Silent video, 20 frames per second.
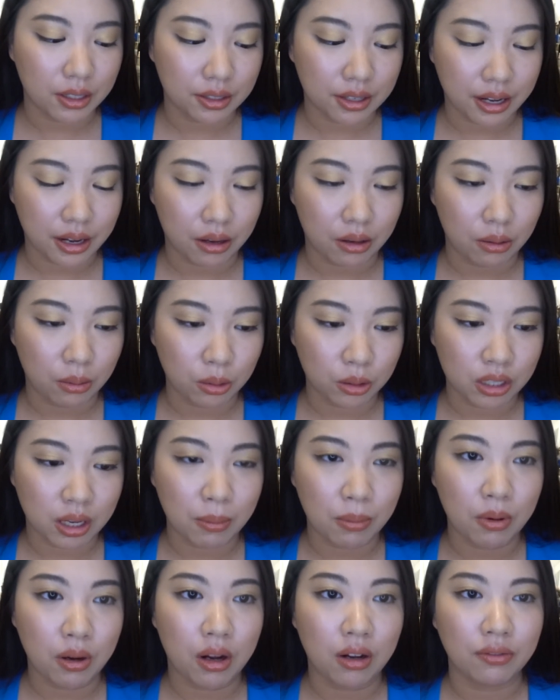Ardell
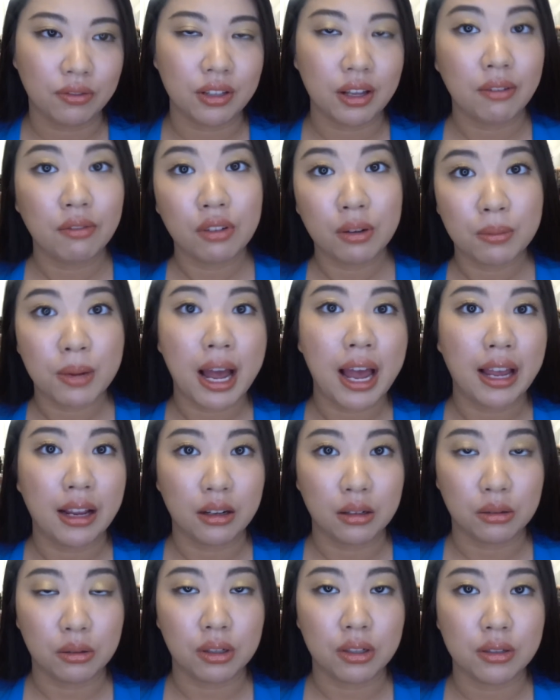some of them from
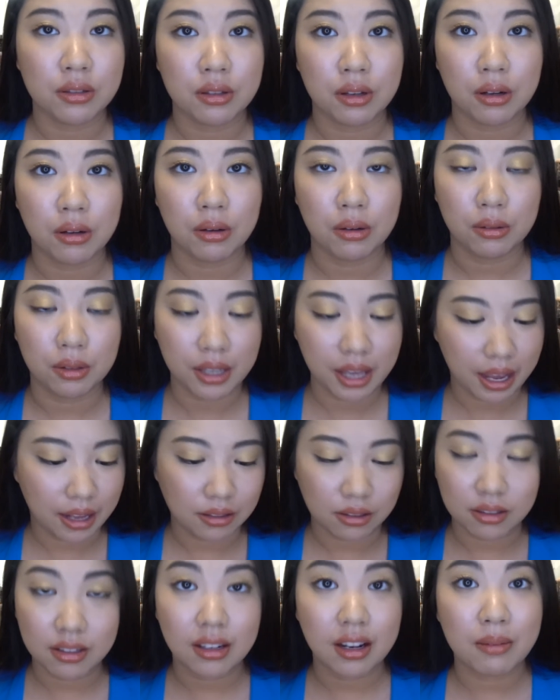Eylure so yeah
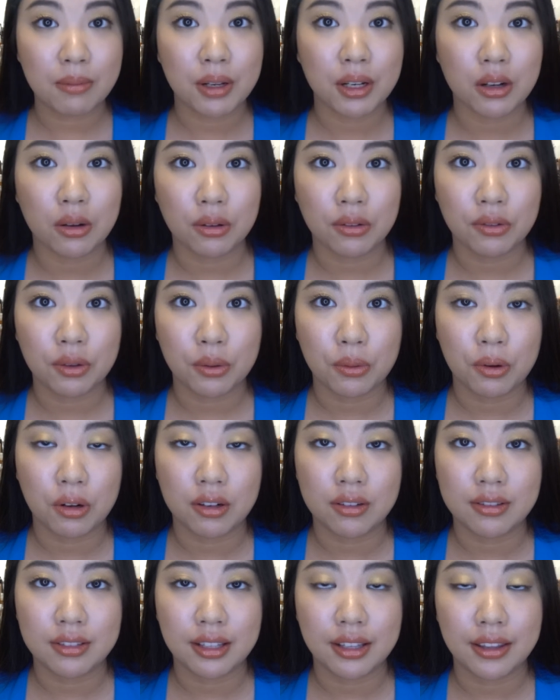just let me know if you
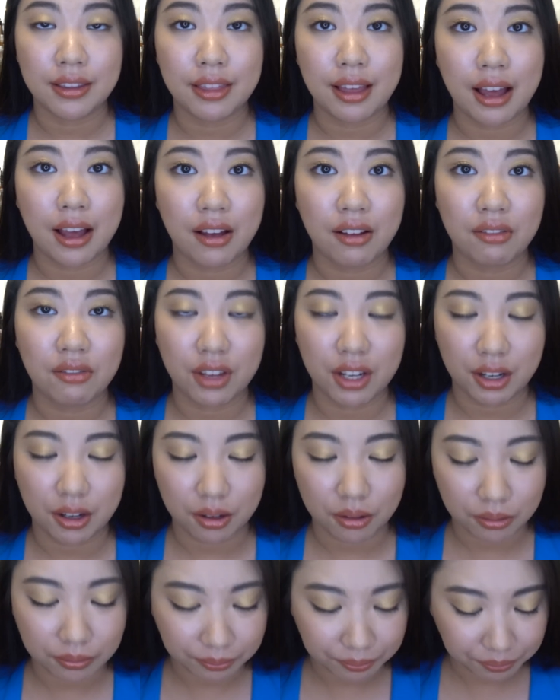want to see that
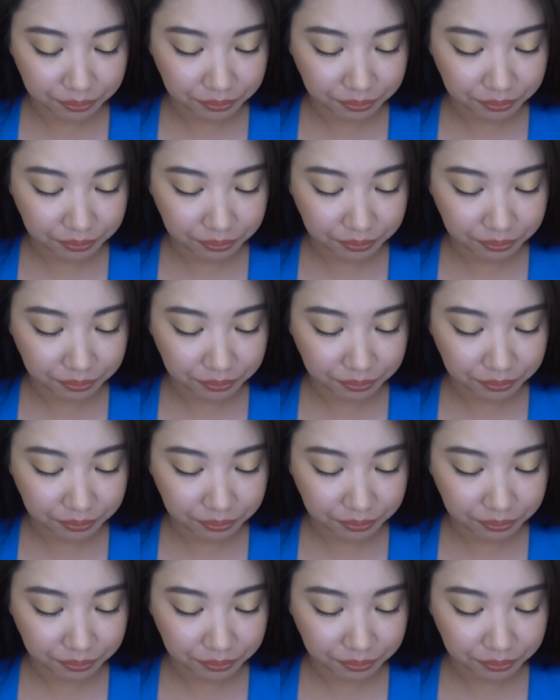video